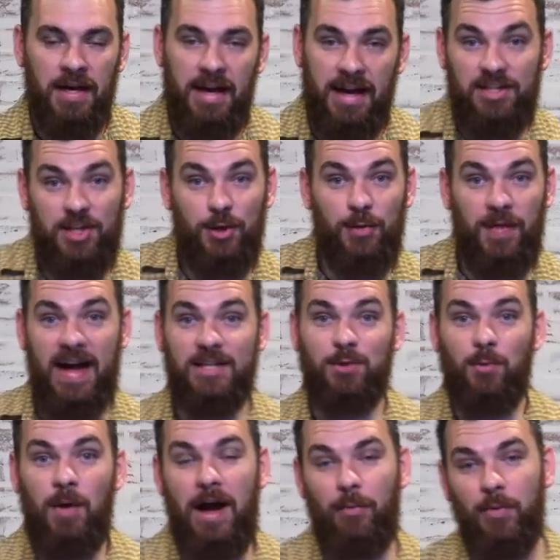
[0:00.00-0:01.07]
And so that's
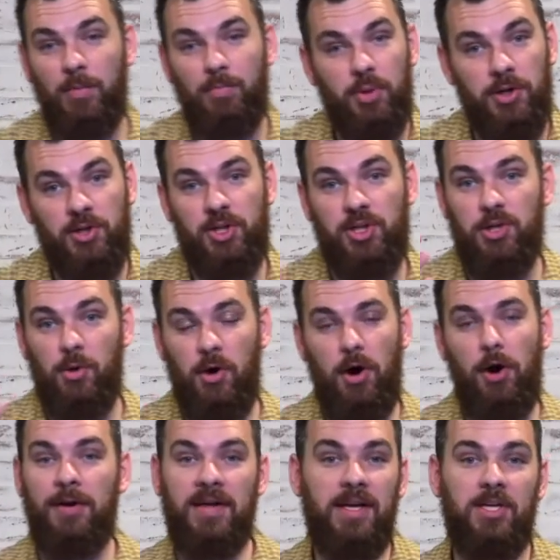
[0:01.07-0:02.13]
why we push so
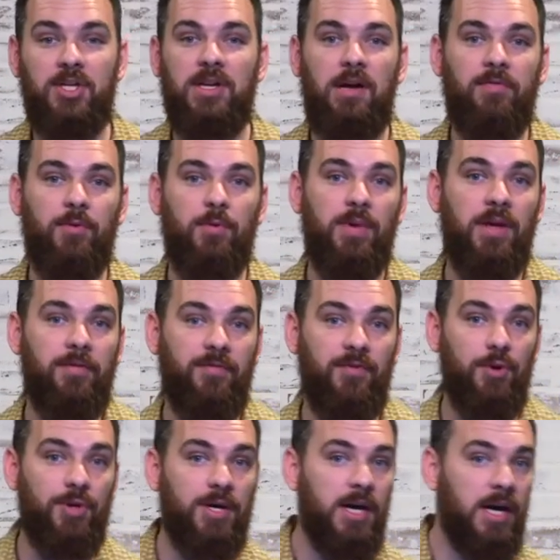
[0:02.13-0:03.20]
hard each and every week for
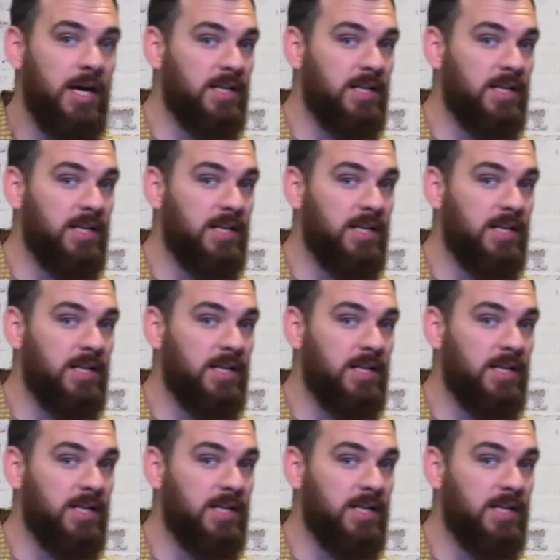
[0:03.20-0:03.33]
you to